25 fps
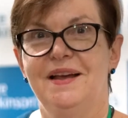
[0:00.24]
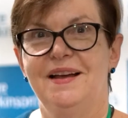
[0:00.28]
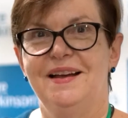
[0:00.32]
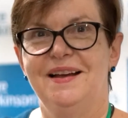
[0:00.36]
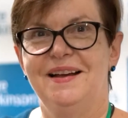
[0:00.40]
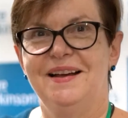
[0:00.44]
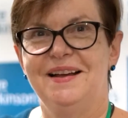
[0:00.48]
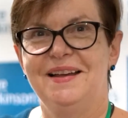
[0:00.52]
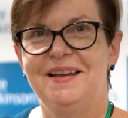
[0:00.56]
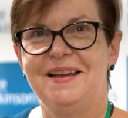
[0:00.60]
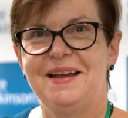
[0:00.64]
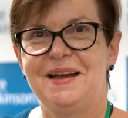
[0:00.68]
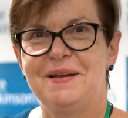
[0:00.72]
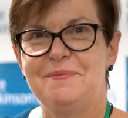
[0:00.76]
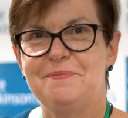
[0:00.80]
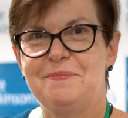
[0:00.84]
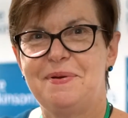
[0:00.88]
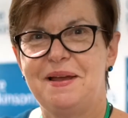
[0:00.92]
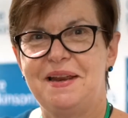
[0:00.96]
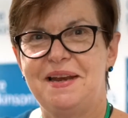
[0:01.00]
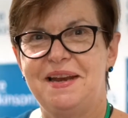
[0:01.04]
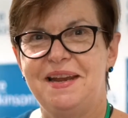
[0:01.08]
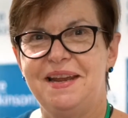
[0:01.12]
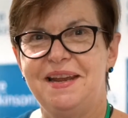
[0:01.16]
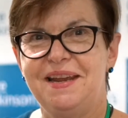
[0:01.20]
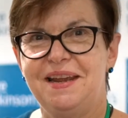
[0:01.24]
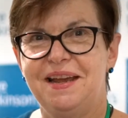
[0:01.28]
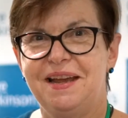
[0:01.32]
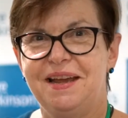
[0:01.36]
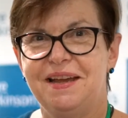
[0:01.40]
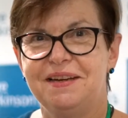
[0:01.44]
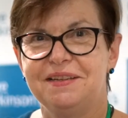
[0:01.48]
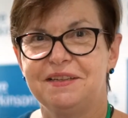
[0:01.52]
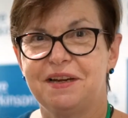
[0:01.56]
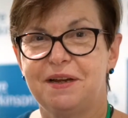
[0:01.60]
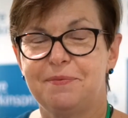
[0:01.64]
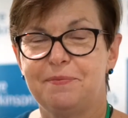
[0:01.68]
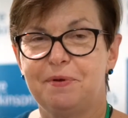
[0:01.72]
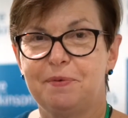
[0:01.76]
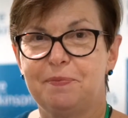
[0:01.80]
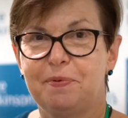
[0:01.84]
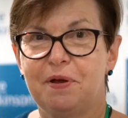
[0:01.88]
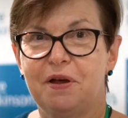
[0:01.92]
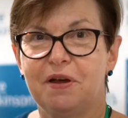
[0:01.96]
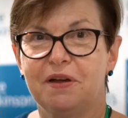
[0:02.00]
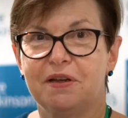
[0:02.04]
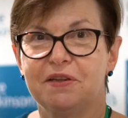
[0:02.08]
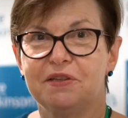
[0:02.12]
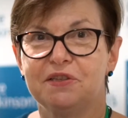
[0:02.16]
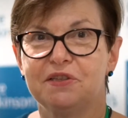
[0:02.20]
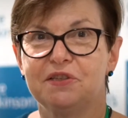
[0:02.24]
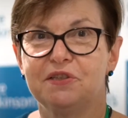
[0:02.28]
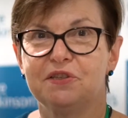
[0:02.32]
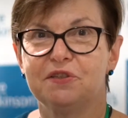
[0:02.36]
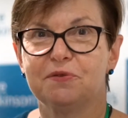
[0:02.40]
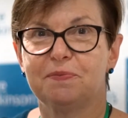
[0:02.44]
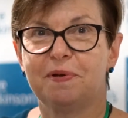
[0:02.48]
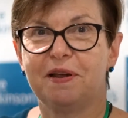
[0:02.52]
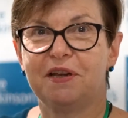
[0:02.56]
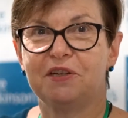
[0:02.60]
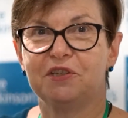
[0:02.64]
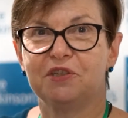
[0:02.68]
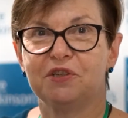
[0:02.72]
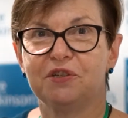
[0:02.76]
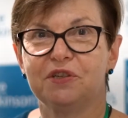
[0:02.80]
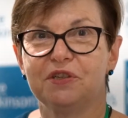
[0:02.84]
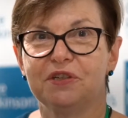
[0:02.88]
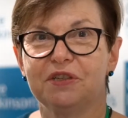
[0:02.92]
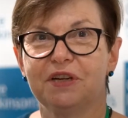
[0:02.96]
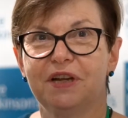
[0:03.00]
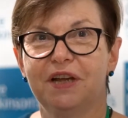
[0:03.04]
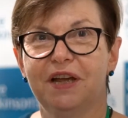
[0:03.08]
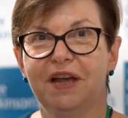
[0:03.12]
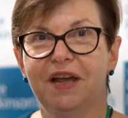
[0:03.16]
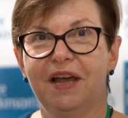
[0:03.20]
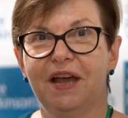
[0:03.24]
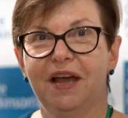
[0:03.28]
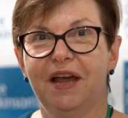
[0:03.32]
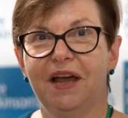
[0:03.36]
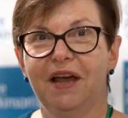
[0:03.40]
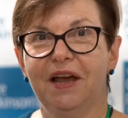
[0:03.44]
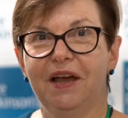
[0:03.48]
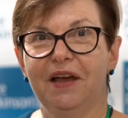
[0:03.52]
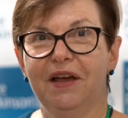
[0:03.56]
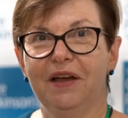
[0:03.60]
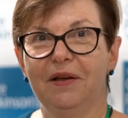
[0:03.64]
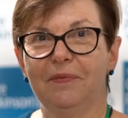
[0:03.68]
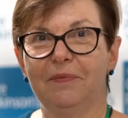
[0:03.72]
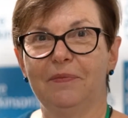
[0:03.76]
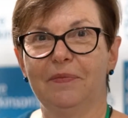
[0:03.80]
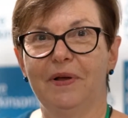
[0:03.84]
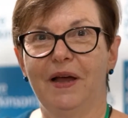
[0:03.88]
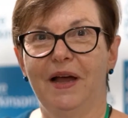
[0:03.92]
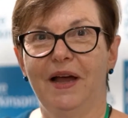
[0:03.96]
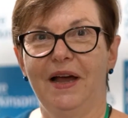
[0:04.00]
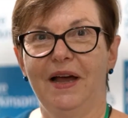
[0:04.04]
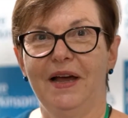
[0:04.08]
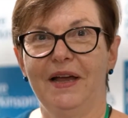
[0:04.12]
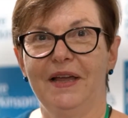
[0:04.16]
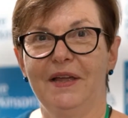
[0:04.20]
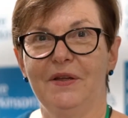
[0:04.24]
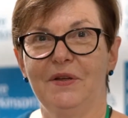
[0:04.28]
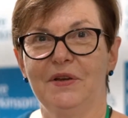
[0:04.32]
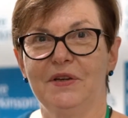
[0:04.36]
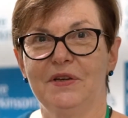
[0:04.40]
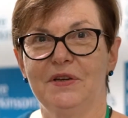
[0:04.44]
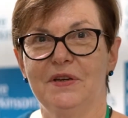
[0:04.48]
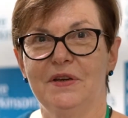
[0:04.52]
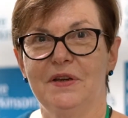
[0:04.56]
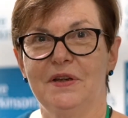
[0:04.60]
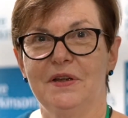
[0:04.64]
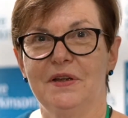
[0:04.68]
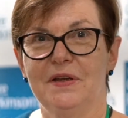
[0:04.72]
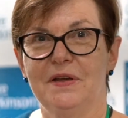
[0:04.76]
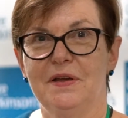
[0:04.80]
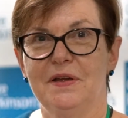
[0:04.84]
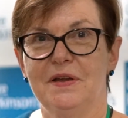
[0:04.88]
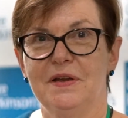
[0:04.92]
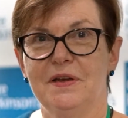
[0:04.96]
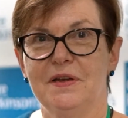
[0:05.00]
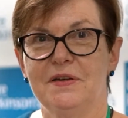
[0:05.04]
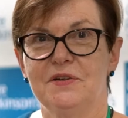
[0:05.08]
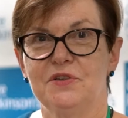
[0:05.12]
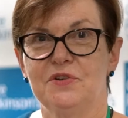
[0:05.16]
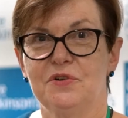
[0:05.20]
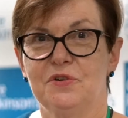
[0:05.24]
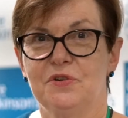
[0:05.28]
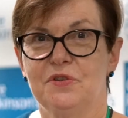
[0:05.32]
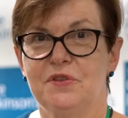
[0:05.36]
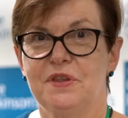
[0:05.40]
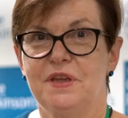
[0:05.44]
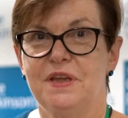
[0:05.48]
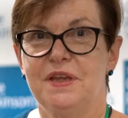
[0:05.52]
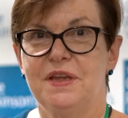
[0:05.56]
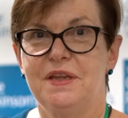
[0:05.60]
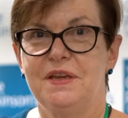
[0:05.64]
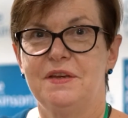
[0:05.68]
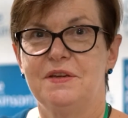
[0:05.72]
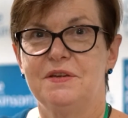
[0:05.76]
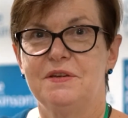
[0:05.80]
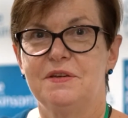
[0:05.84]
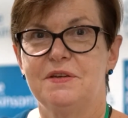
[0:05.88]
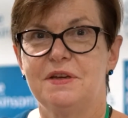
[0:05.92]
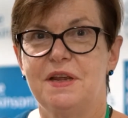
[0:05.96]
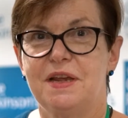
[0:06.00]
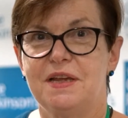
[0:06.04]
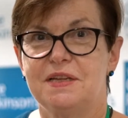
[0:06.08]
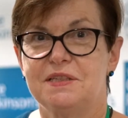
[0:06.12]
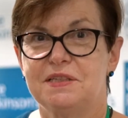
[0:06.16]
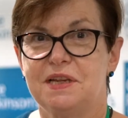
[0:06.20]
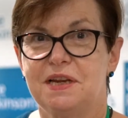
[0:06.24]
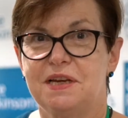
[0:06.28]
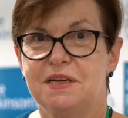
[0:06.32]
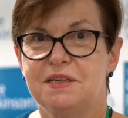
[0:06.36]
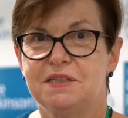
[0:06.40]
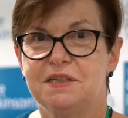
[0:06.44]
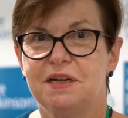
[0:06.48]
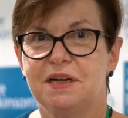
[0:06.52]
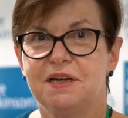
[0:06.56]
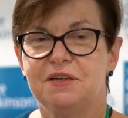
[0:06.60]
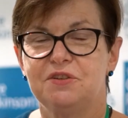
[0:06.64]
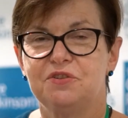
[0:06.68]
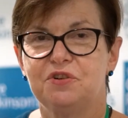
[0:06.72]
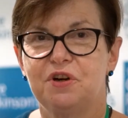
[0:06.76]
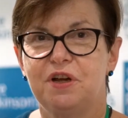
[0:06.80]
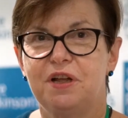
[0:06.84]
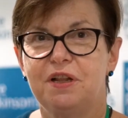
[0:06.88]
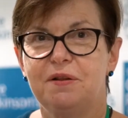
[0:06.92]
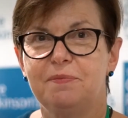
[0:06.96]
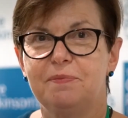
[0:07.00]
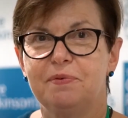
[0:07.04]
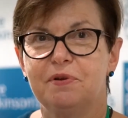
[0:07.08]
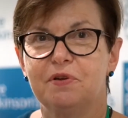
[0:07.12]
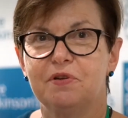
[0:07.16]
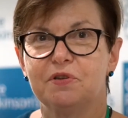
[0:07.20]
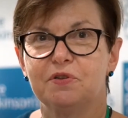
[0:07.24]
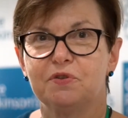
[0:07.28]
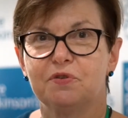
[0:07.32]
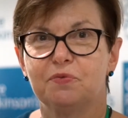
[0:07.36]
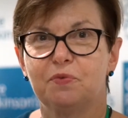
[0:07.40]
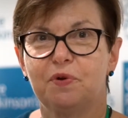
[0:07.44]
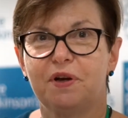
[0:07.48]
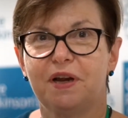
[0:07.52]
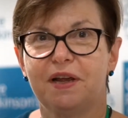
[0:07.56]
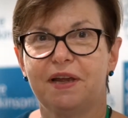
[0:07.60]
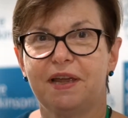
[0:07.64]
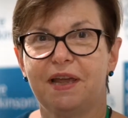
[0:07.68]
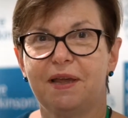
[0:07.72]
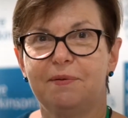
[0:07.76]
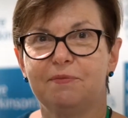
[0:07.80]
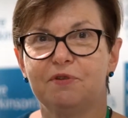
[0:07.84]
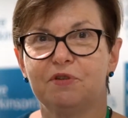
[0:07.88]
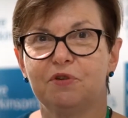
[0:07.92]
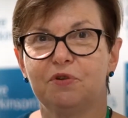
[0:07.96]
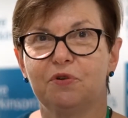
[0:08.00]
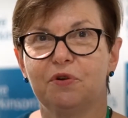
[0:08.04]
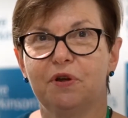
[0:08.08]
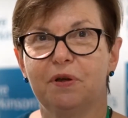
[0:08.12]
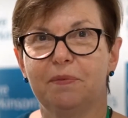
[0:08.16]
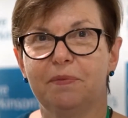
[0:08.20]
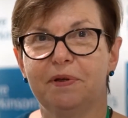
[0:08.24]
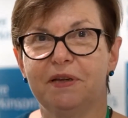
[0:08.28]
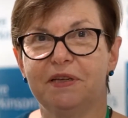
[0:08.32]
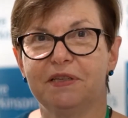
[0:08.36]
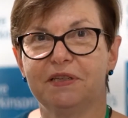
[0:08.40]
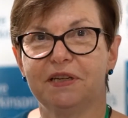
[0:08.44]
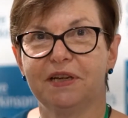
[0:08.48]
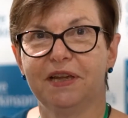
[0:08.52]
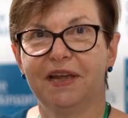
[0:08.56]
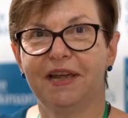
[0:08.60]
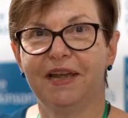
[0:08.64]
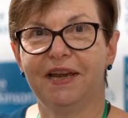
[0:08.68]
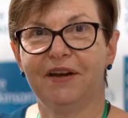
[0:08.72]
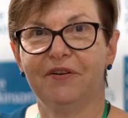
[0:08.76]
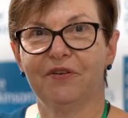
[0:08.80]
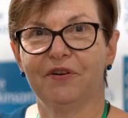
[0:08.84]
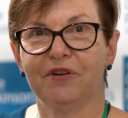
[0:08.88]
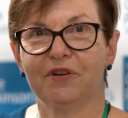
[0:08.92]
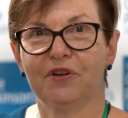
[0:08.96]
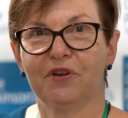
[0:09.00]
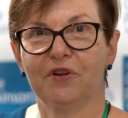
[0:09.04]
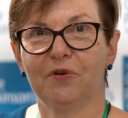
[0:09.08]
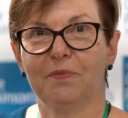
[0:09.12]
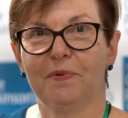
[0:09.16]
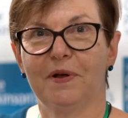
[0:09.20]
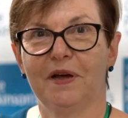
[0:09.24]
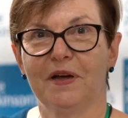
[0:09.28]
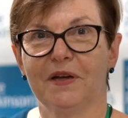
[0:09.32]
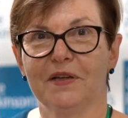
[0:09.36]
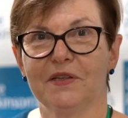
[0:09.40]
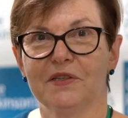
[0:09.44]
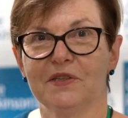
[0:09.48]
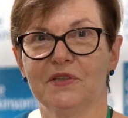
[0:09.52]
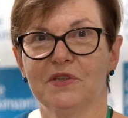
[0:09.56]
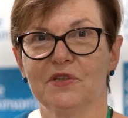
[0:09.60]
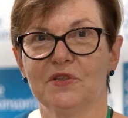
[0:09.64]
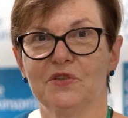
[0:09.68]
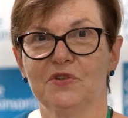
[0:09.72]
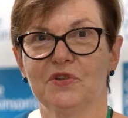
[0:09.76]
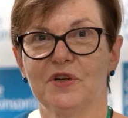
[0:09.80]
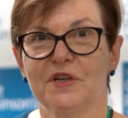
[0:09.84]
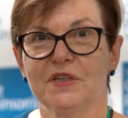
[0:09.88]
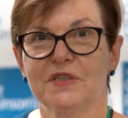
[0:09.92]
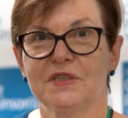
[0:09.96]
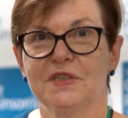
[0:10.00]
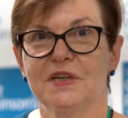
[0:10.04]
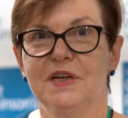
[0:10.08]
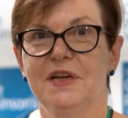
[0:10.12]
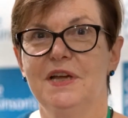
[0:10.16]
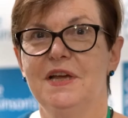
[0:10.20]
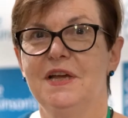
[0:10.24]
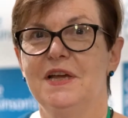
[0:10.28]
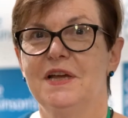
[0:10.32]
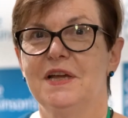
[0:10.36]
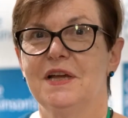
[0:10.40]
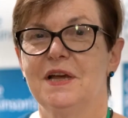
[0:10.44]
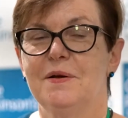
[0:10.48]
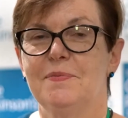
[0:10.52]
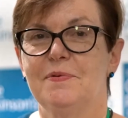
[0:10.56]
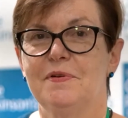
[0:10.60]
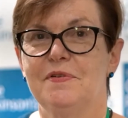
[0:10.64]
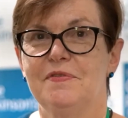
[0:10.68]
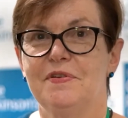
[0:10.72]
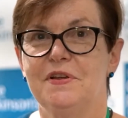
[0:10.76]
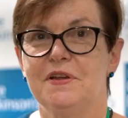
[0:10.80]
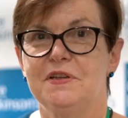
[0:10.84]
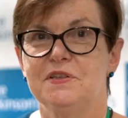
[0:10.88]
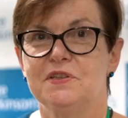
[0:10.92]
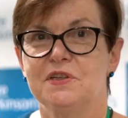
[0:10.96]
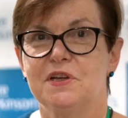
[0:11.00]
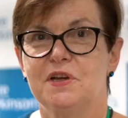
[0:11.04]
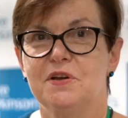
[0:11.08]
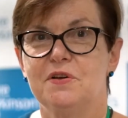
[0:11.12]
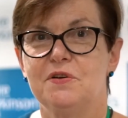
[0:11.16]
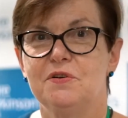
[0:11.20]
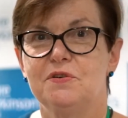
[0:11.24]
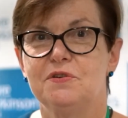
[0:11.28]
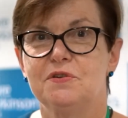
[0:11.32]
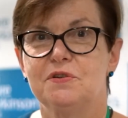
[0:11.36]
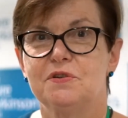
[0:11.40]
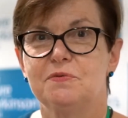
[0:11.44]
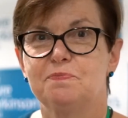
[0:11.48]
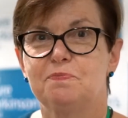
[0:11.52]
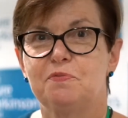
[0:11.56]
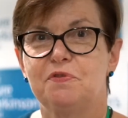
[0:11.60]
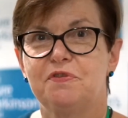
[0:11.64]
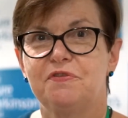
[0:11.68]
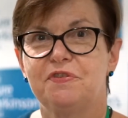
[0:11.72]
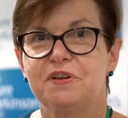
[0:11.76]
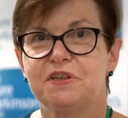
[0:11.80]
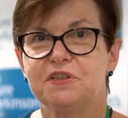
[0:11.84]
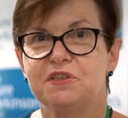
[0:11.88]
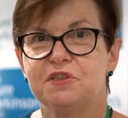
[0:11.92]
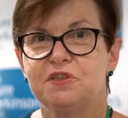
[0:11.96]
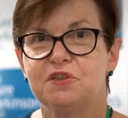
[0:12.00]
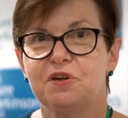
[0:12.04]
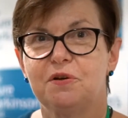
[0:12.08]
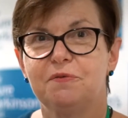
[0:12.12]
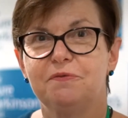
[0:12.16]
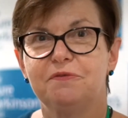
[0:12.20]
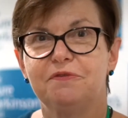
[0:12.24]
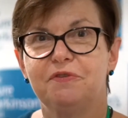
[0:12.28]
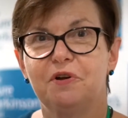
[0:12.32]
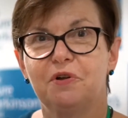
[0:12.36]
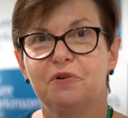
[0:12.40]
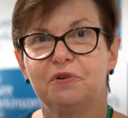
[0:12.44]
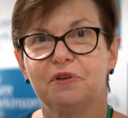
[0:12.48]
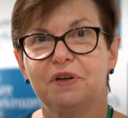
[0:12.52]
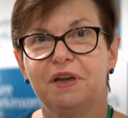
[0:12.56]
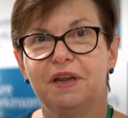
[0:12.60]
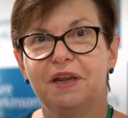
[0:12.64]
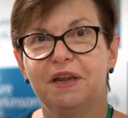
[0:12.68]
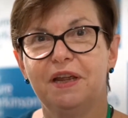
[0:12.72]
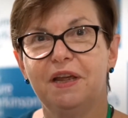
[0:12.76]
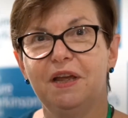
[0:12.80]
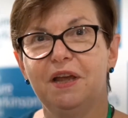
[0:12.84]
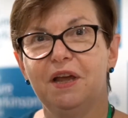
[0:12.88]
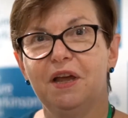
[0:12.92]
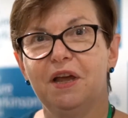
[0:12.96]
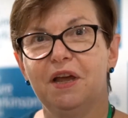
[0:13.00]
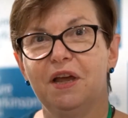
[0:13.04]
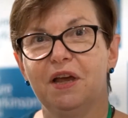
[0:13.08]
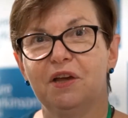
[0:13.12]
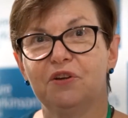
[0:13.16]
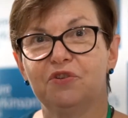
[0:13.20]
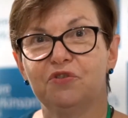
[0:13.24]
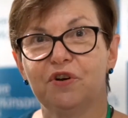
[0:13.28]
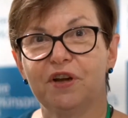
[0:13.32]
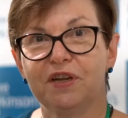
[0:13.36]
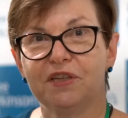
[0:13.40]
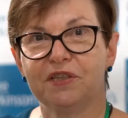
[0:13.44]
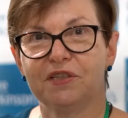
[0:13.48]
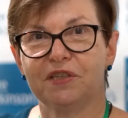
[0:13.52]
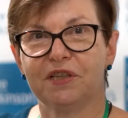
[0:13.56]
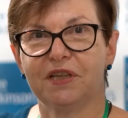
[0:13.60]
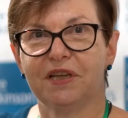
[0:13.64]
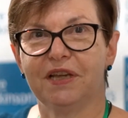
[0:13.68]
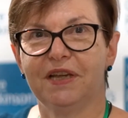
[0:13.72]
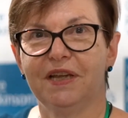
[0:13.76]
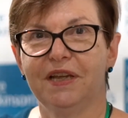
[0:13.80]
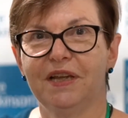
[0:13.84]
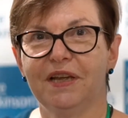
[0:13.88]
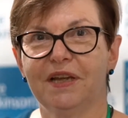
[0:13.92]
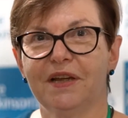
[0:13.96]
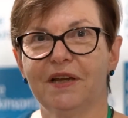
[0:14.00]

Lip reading: Hi, I'm Penny and I'm a Parkinson's patient. I took the Exenatide trial because when I came to a meeting here at Cure Parkinson's Trust a couple of years ago, Professor Tom Faulkner addressed the